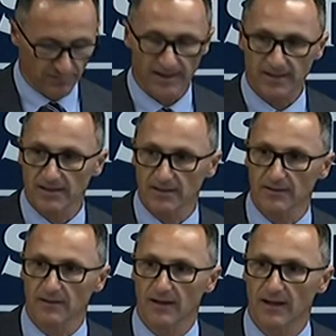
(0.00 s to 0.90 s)
the
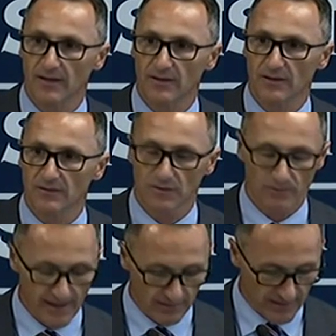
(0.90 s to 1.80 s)
funding
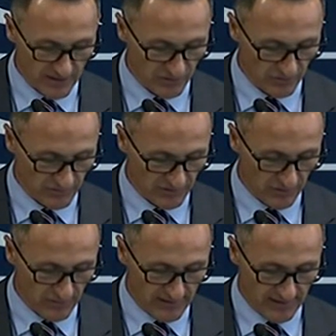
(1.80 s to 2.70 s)
into our national
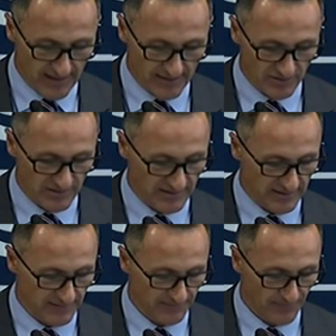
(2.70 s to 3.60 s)
security
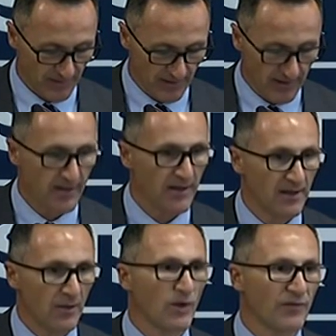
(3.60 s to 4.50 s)
agencies.
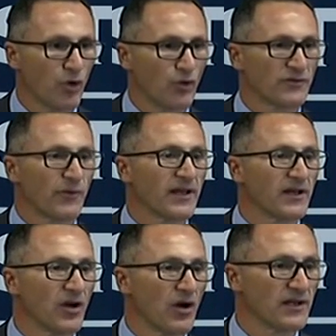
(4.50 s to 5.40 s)
We of course
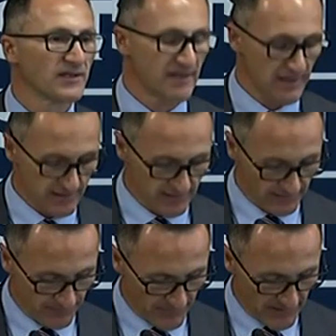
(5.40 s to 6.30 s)
recognise that
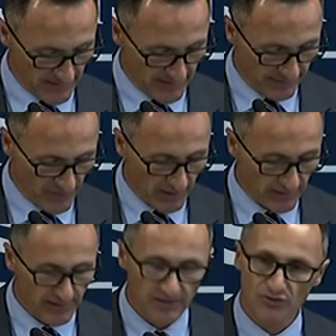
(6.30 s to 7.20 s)

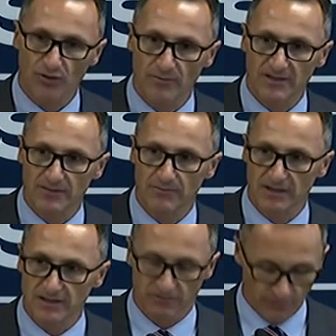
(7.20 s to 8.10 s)
violent extremism
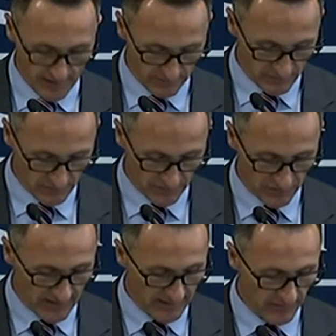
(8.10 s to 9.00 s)
is a threat to
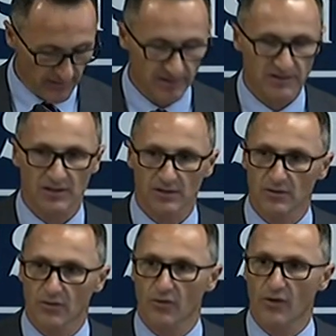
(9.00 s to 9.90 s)
Australia, and it's a
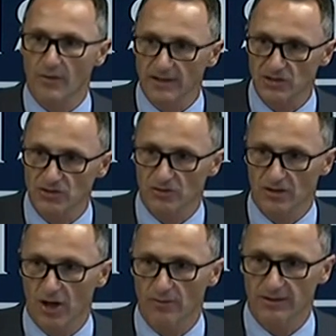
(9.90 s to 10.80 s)
growing issue
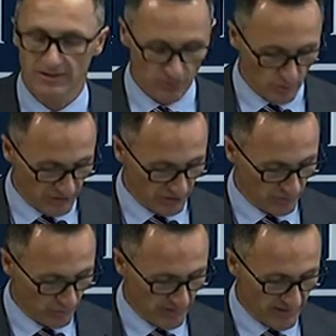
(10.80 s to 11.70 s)
globally to which
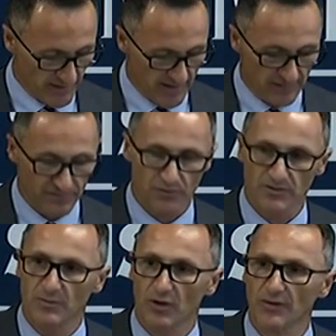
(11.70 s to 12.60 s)
we have to
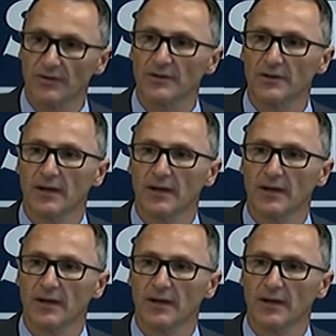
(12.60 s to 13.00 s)
respond.